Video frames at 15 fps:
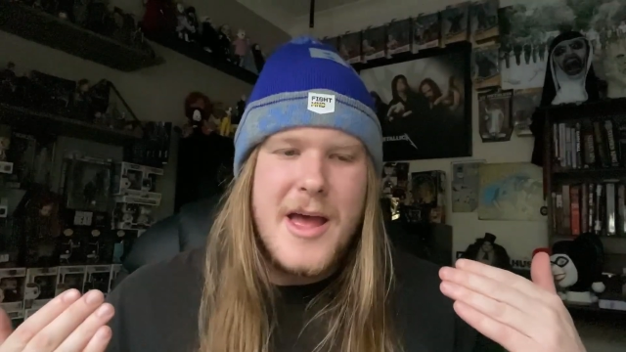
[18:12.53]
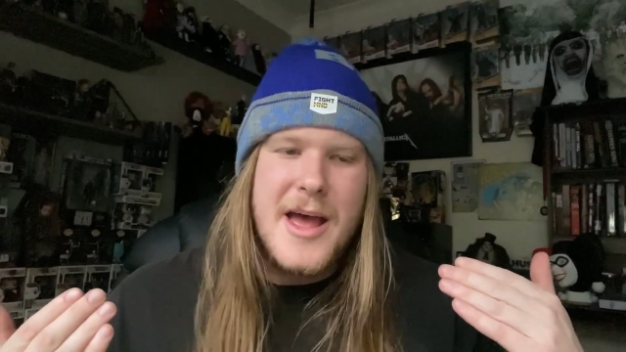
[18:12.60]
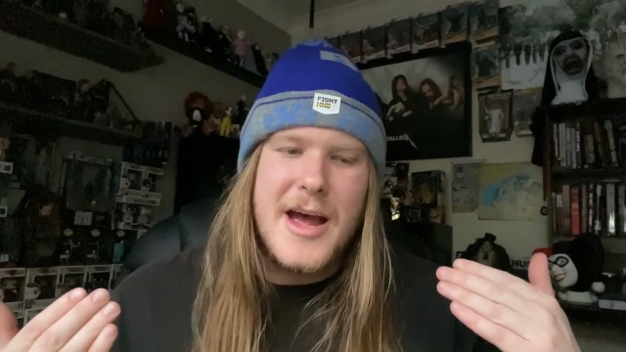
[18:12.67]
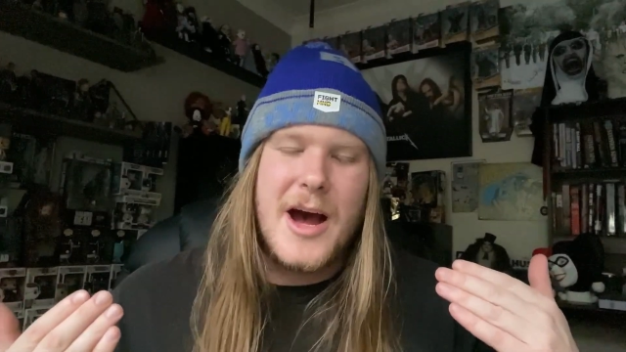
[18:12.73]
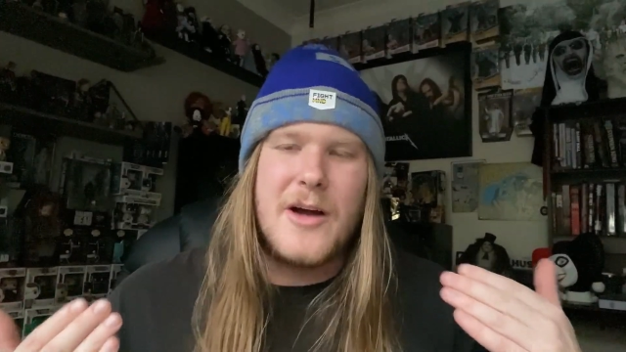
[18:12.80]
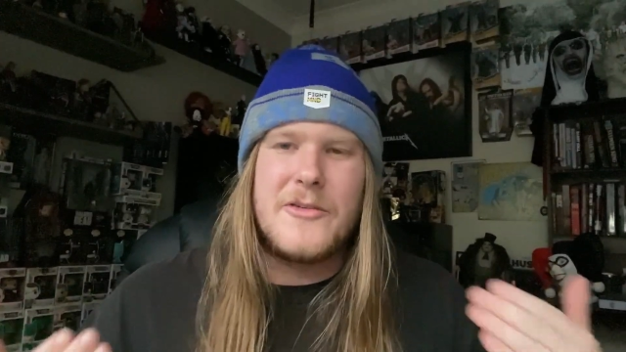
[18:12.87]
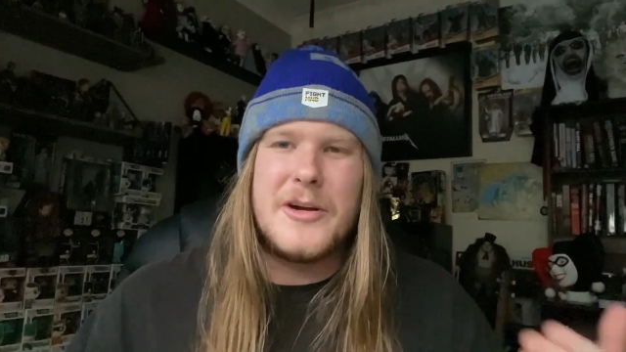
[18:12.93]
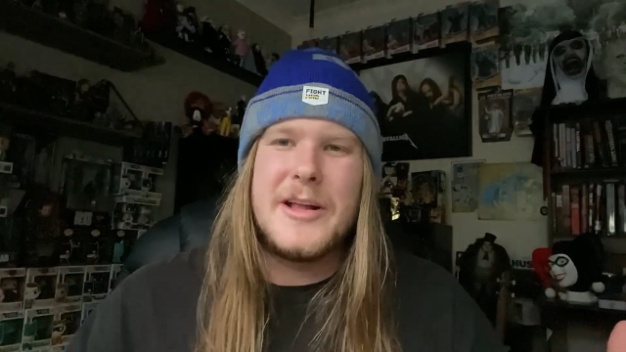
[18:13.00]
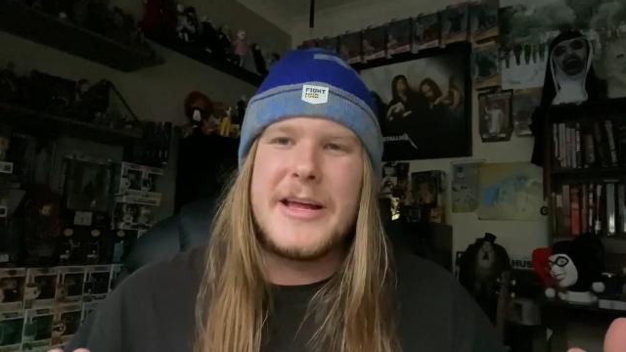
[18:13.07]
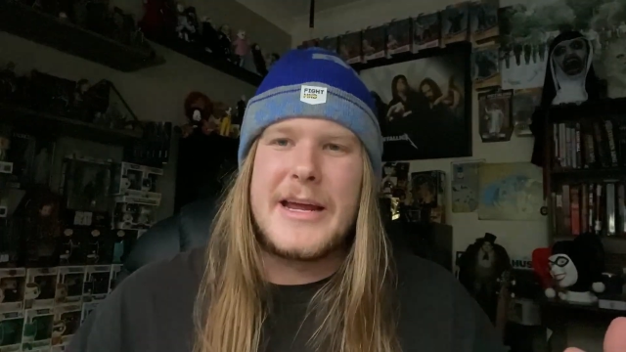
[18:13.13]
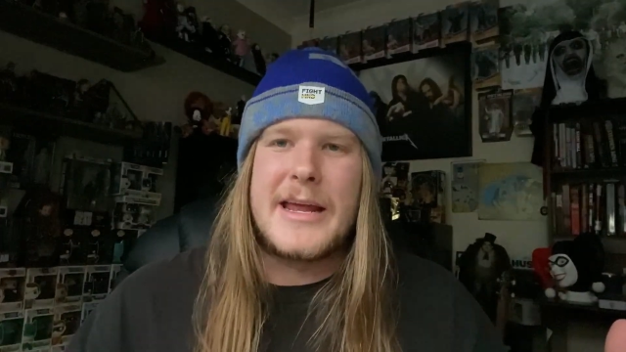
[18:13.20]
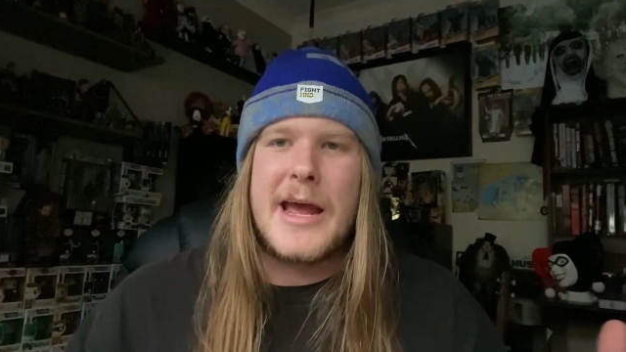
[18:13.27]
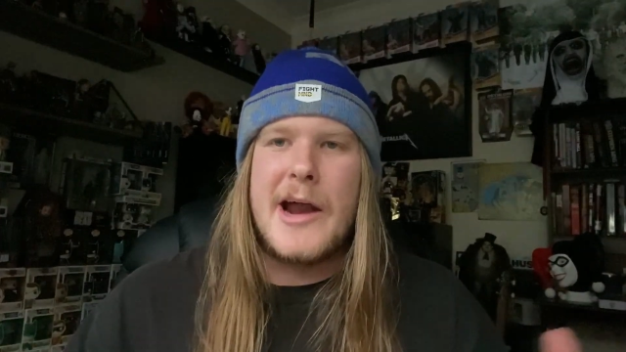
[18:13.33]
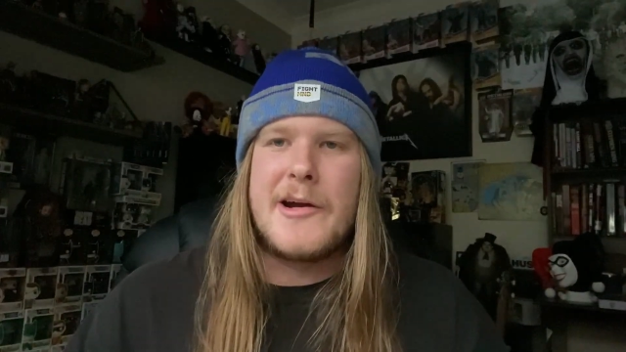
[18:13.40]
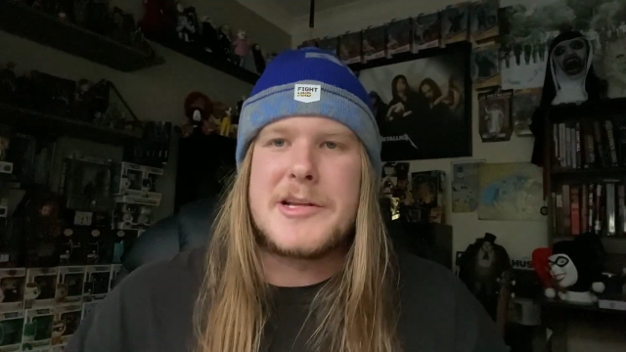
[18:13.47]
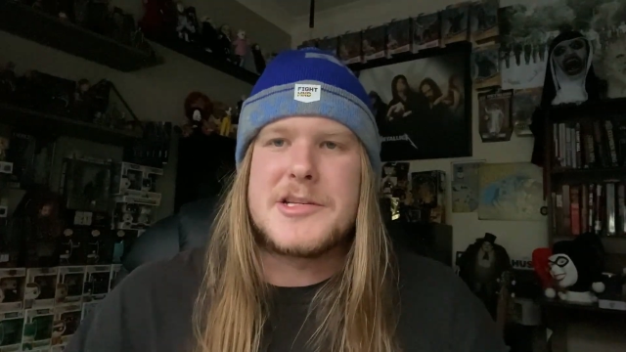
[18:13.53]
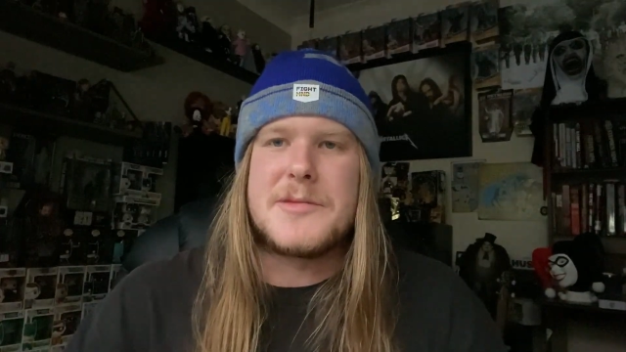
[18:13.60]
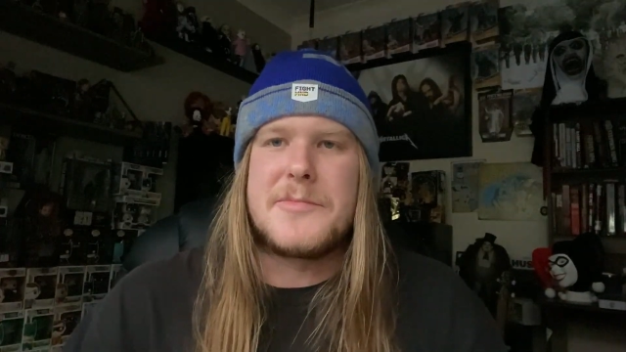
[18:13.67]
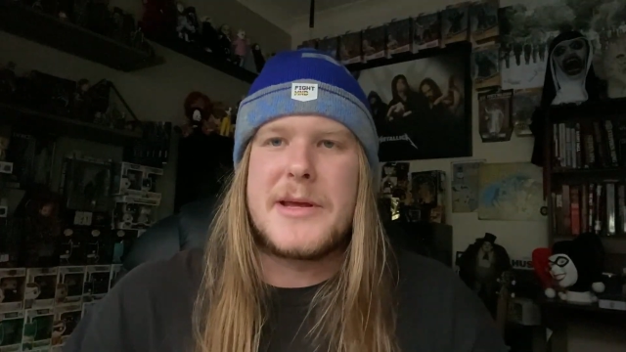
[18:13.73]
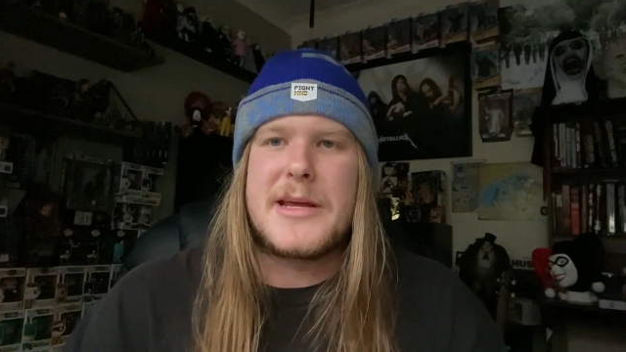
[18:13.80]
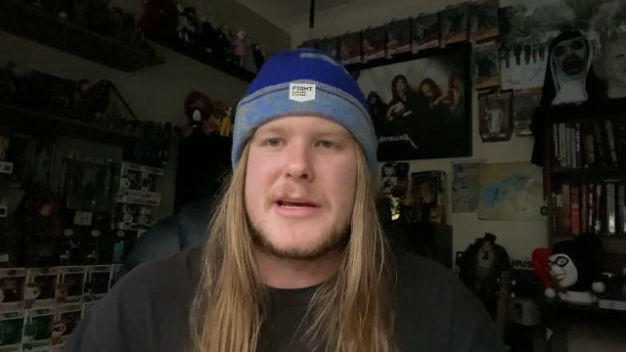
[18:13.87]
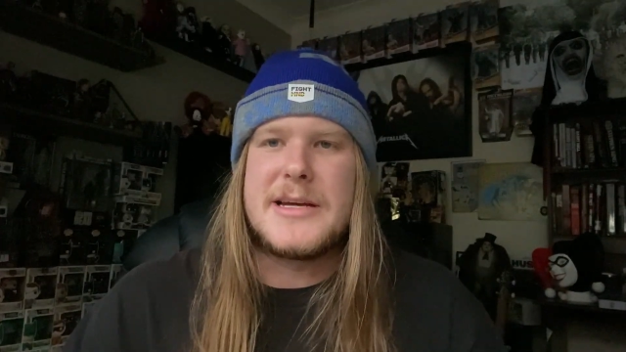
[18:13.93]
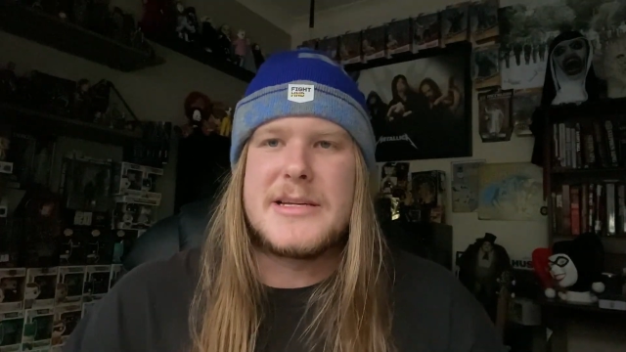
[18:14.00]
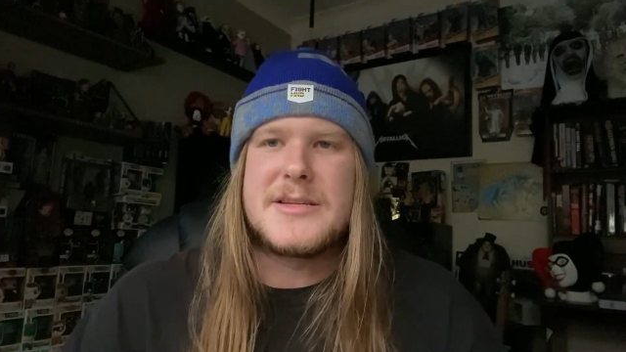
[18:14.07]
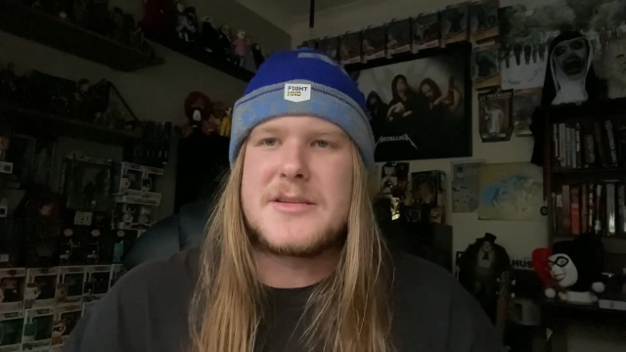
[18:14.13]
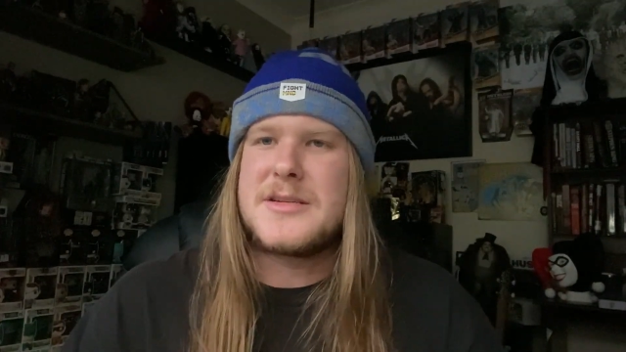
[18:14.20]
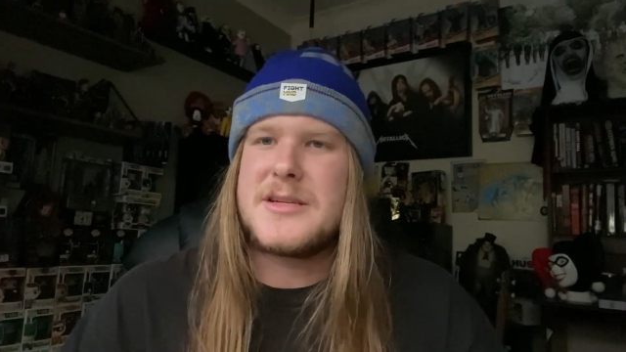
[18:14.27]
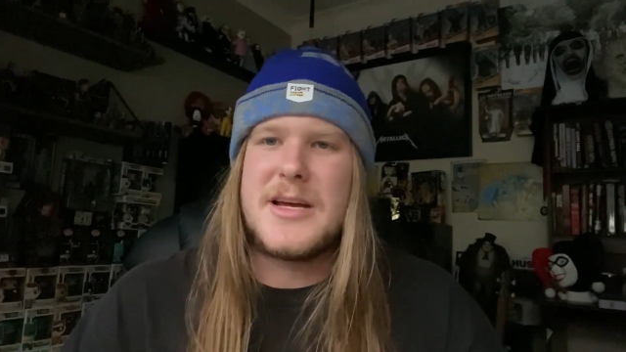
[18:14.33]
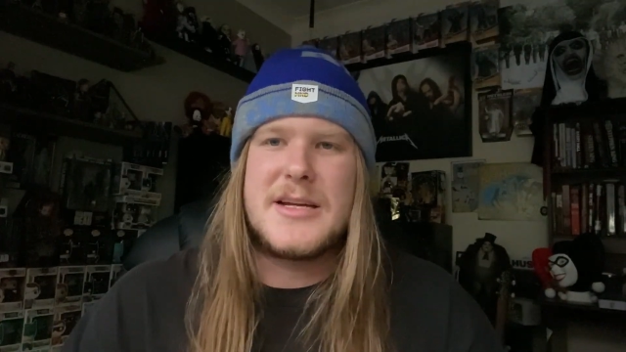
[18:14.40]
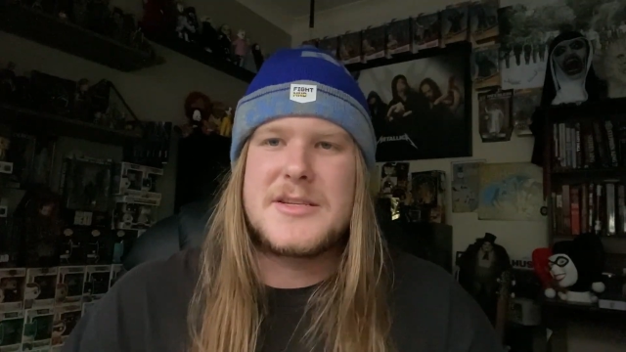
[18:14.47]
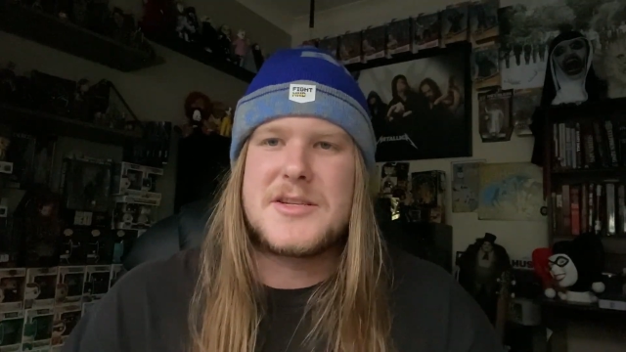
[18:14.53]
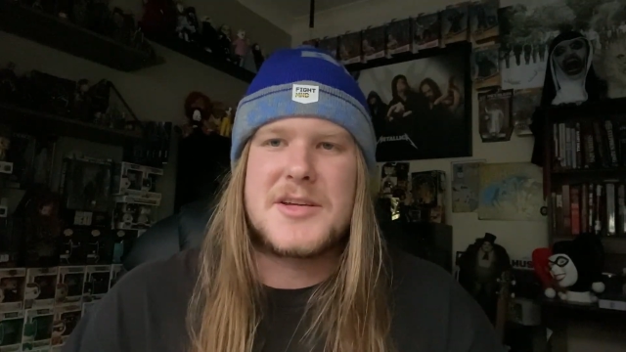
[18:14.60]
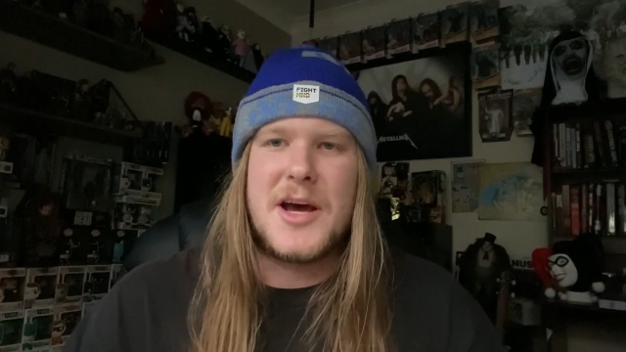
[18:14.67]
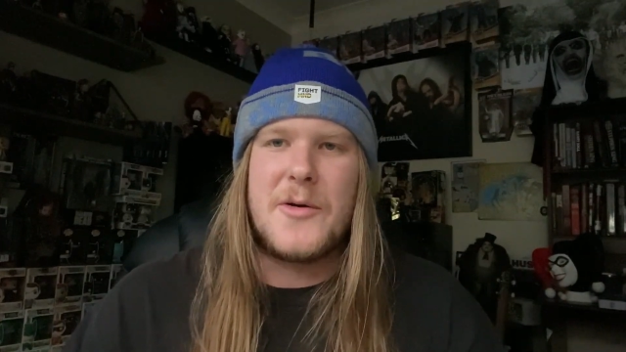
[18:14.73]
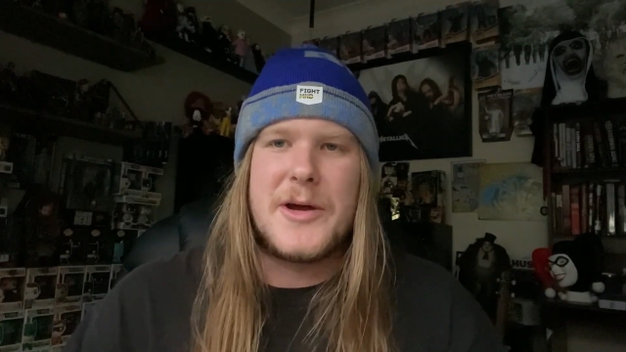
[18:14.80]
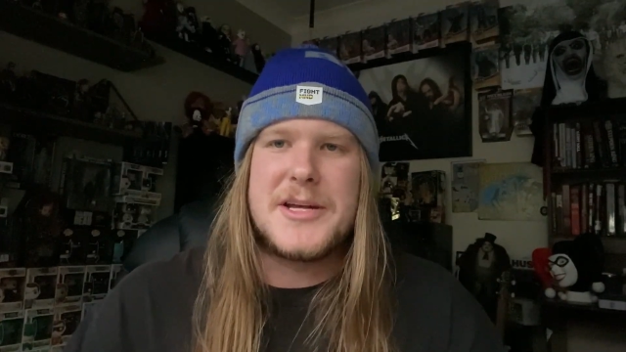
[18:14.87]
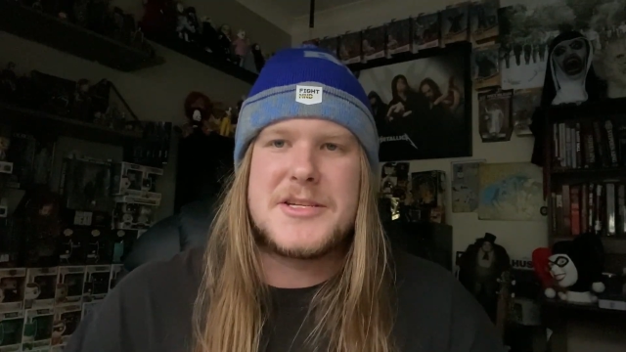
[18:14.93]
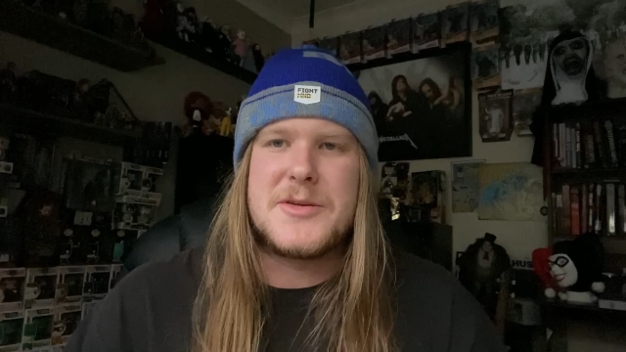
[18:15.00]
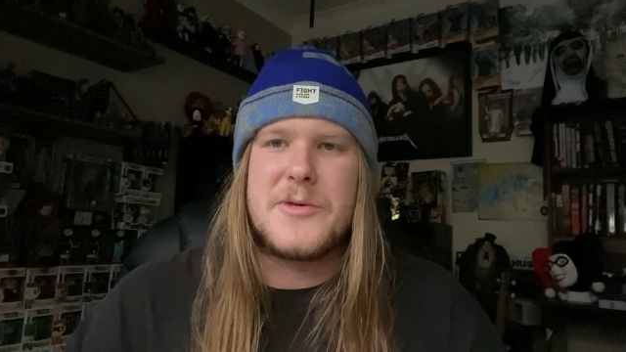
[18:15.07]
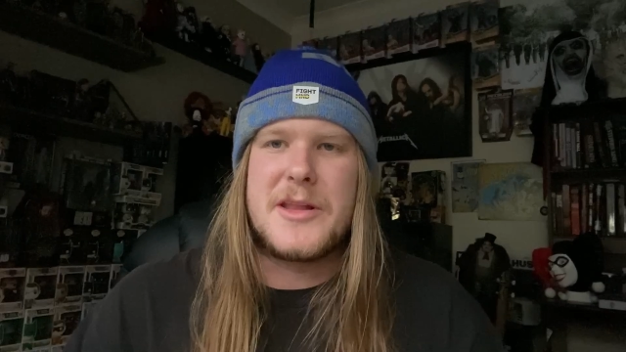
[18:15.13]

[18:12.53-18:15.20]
I really encourage it, because it's so easy,